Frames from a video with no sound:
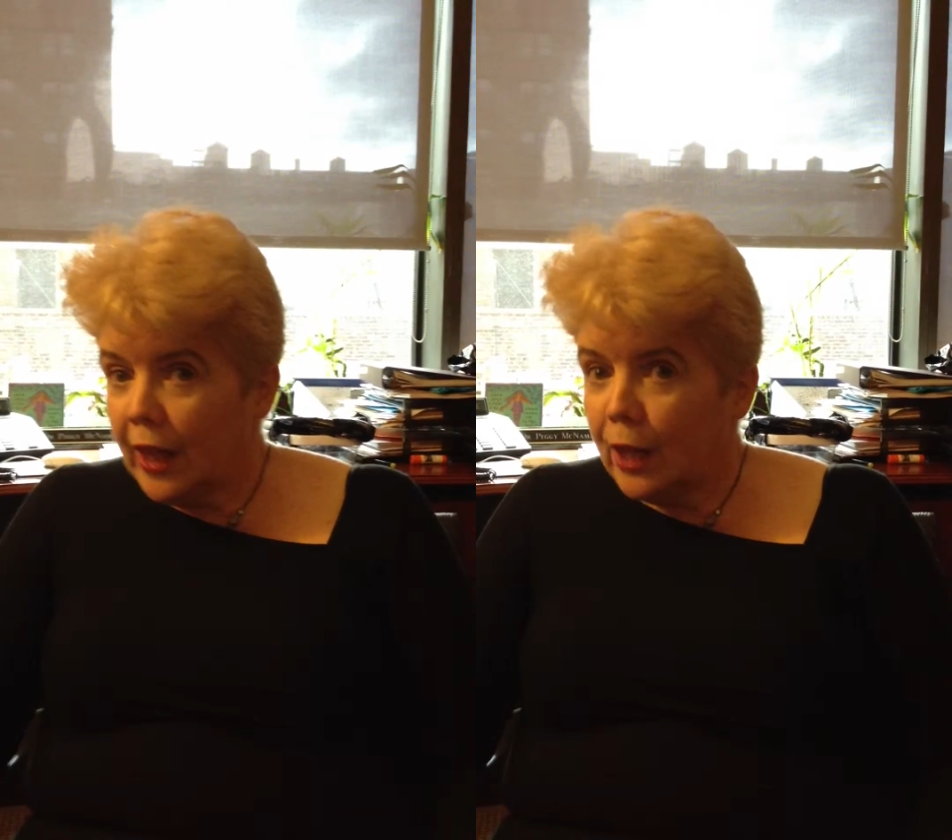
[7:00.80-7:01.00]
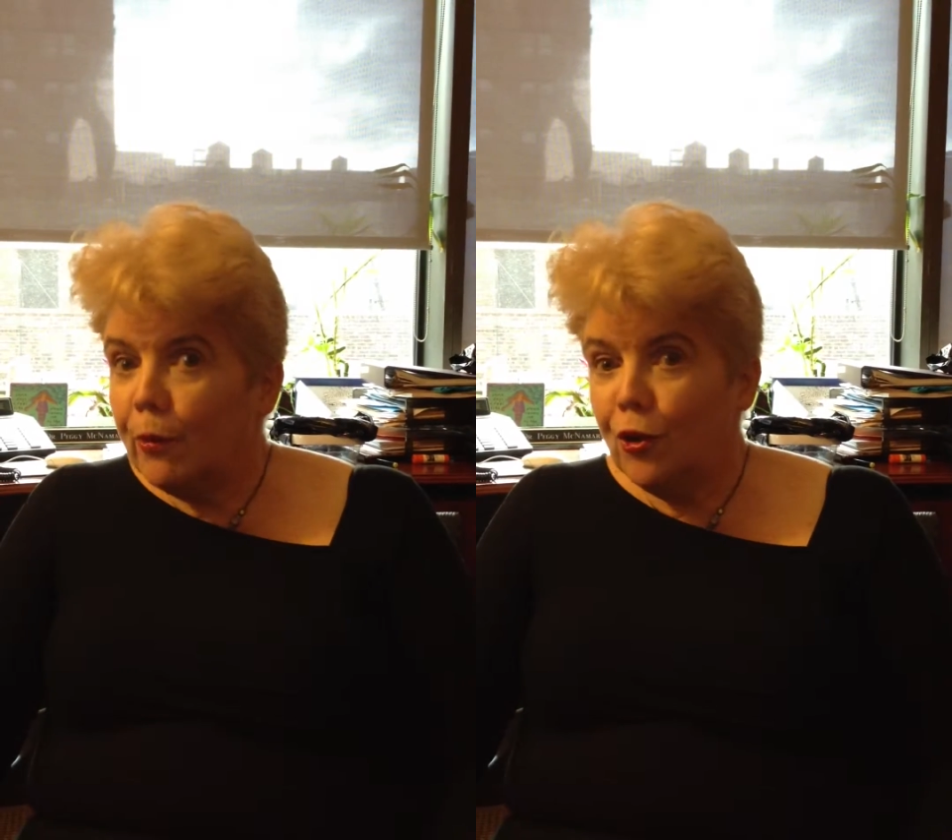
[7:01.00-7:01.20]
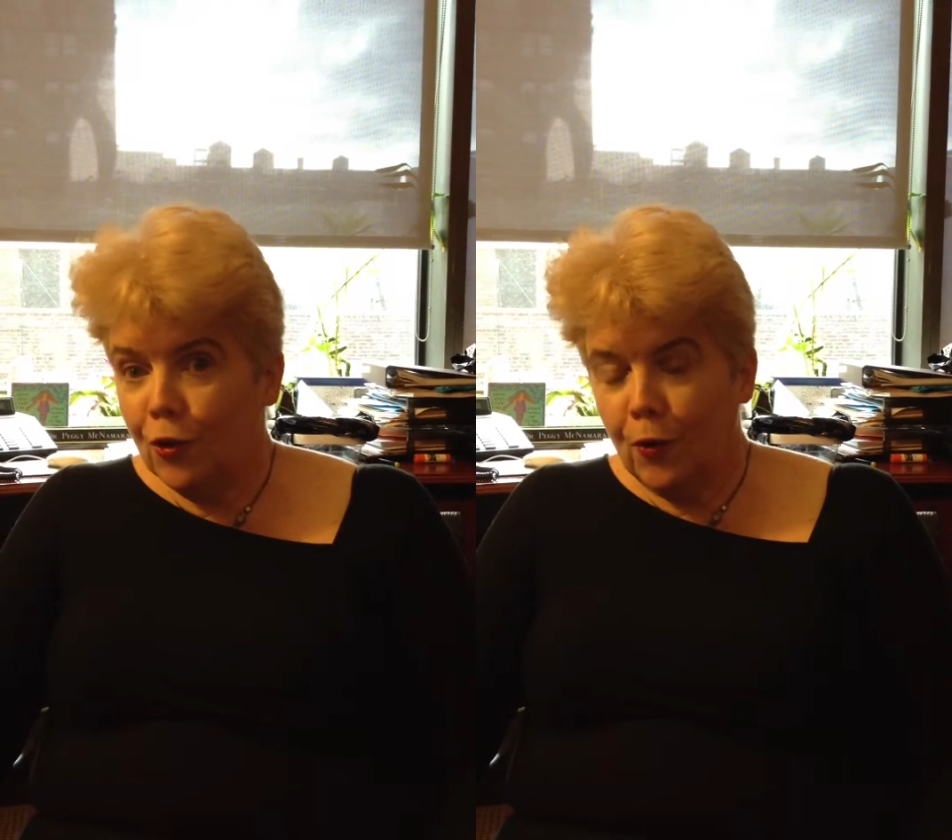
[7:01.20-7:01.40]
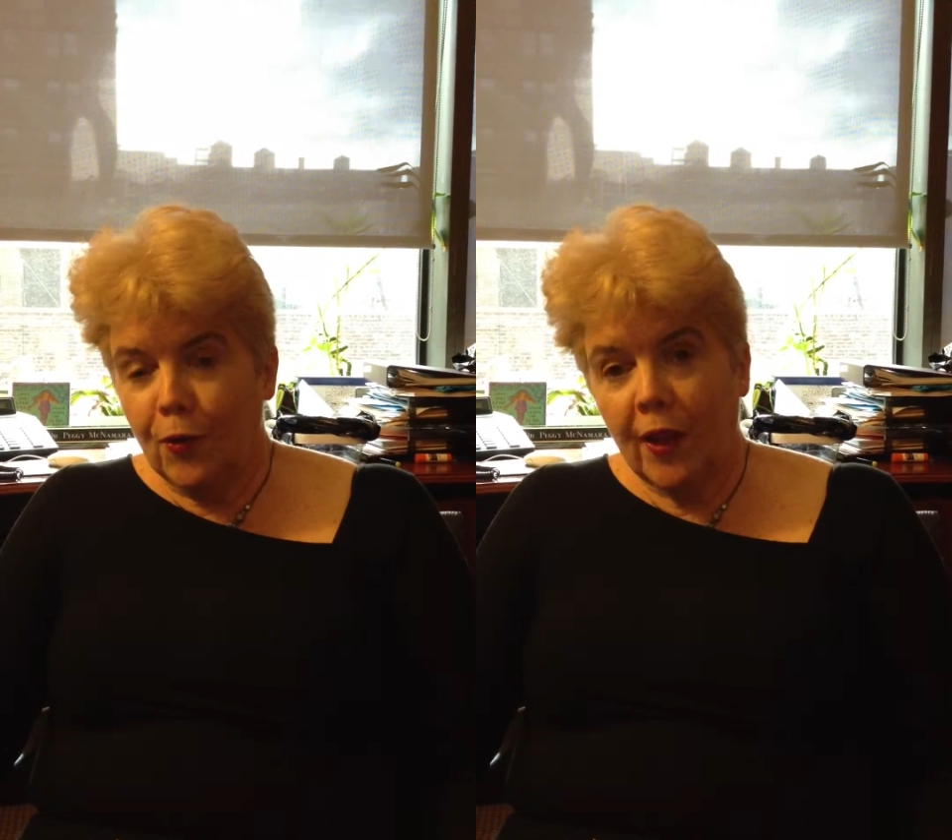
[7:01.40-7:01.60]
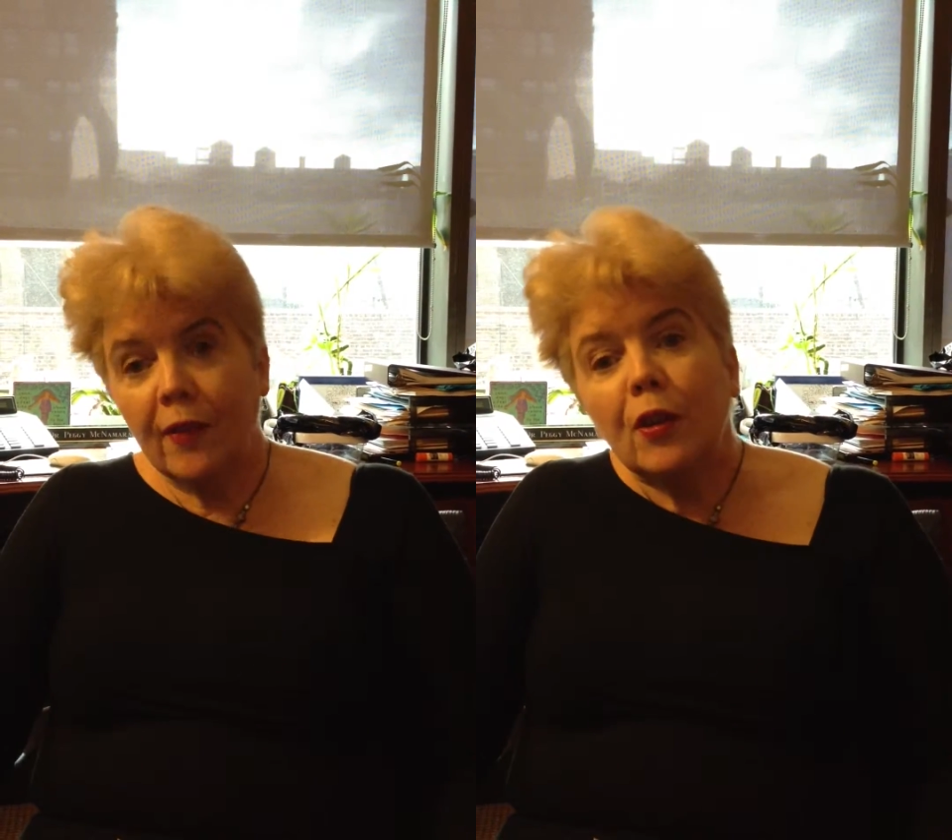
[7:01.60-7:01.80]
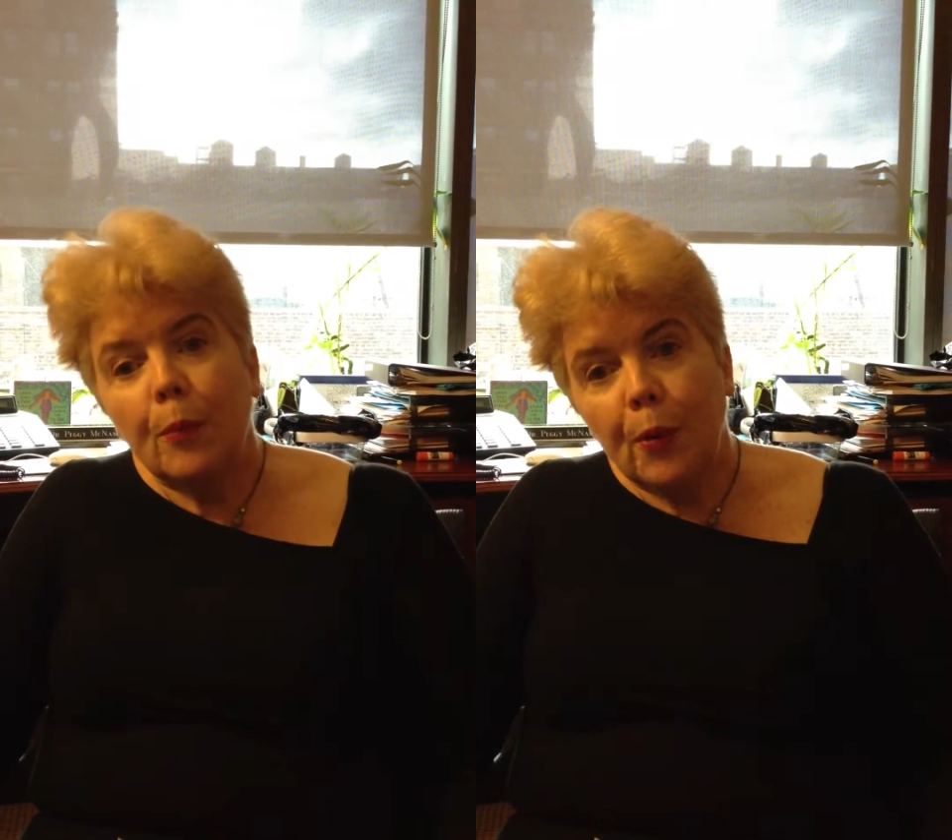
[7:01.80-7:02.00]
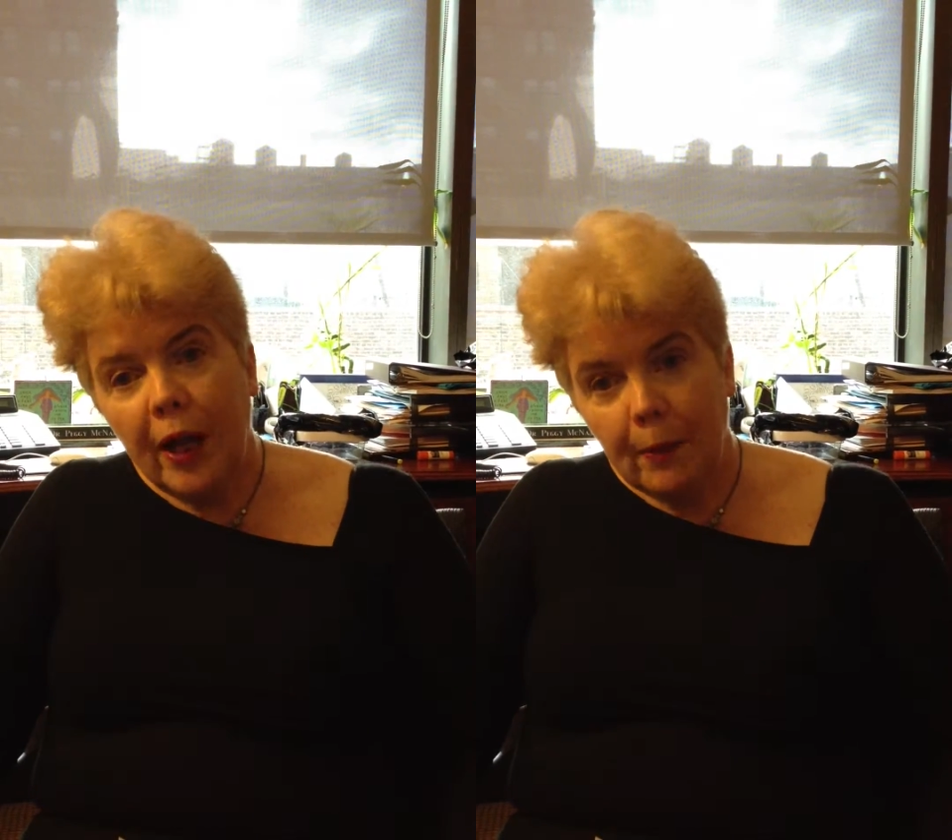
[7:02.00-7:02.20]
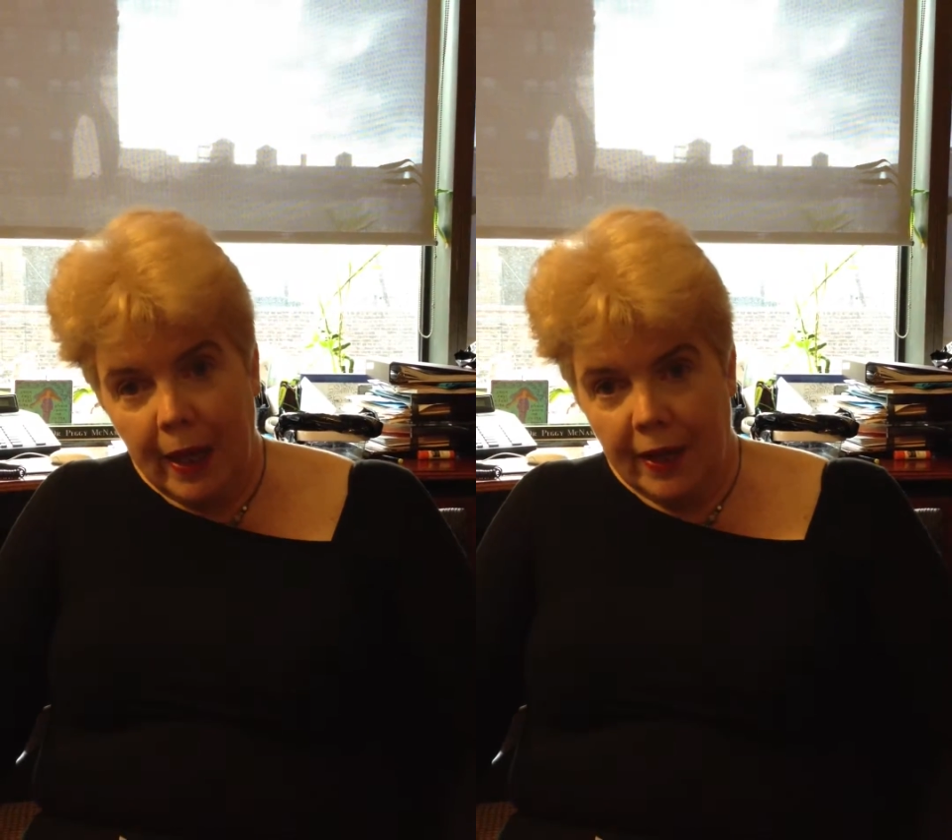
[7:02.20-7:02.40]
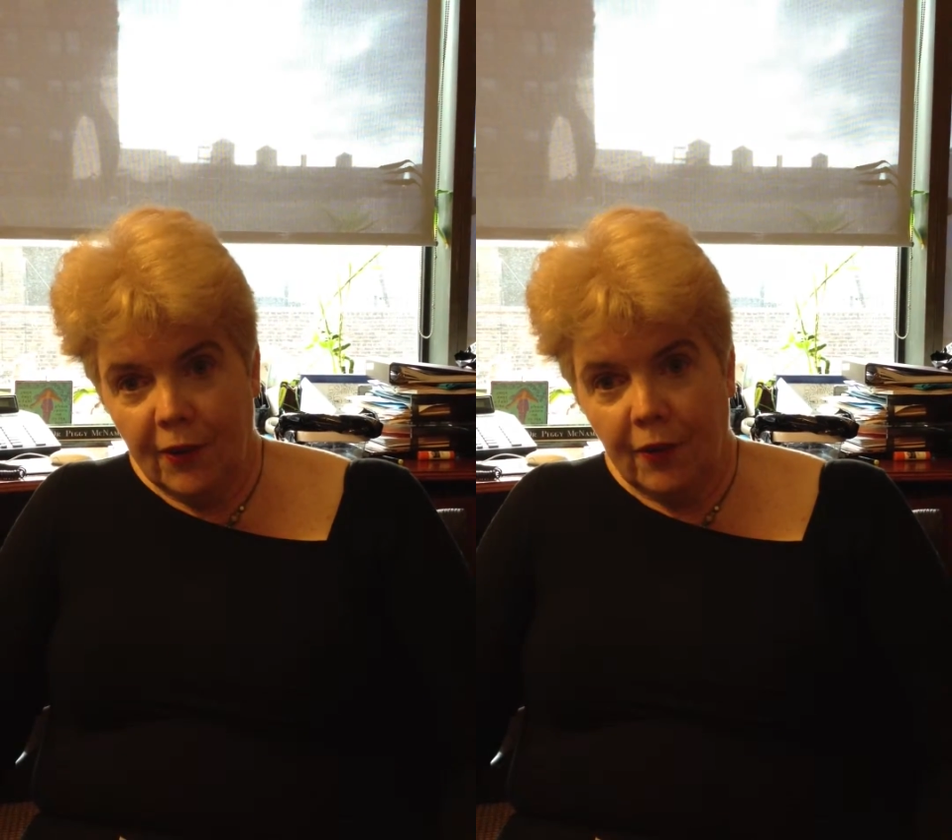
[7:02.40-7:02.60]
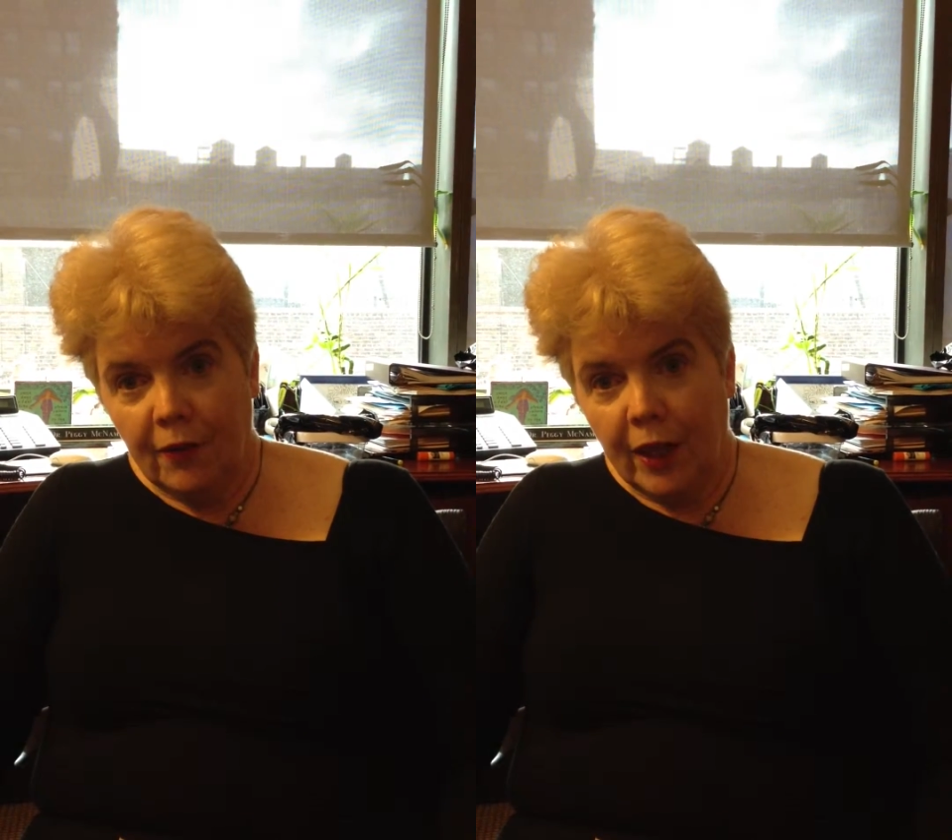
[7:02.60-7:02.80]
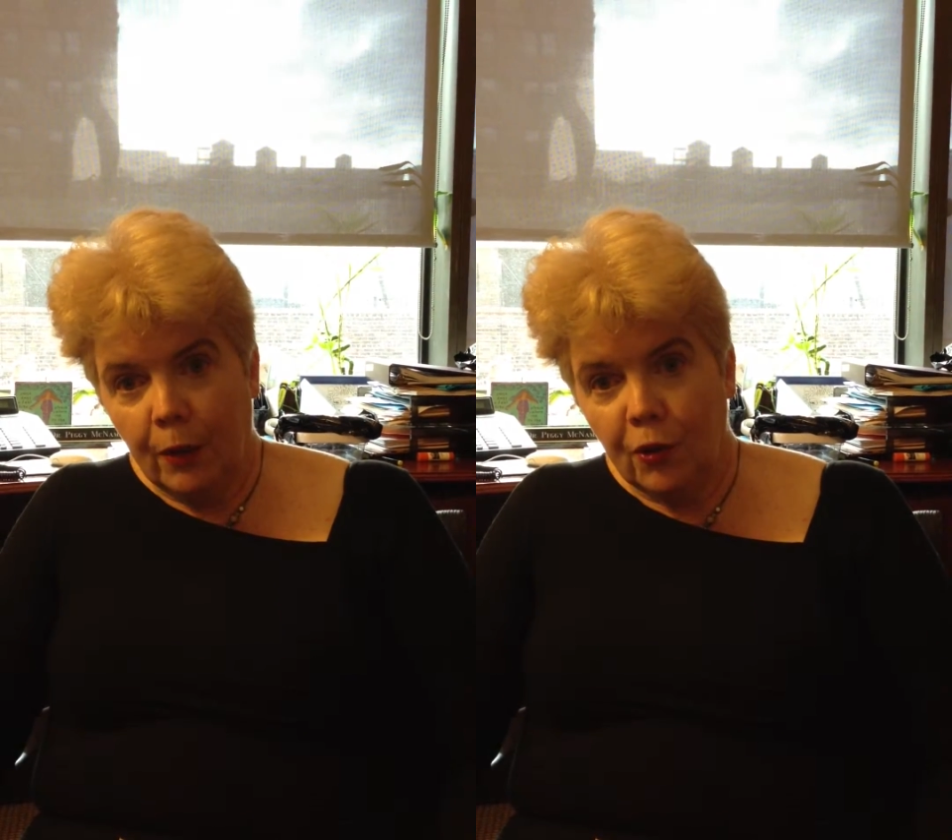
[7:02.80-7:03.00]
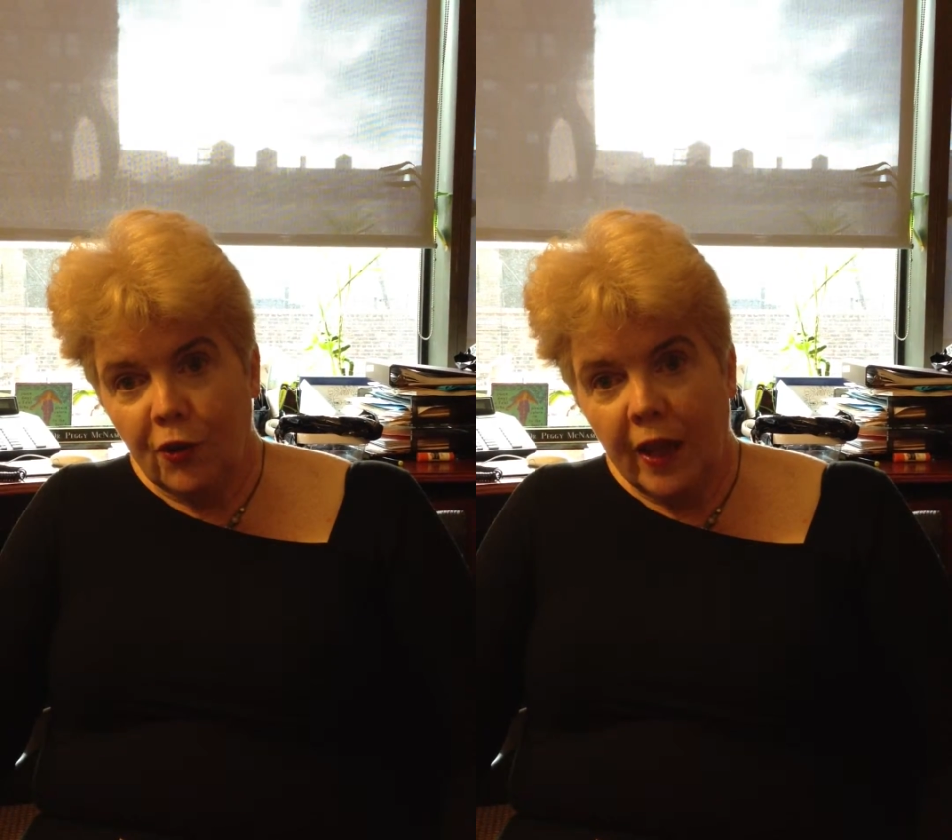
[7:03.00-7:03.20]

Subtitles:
language use. That's the pragmatics of language.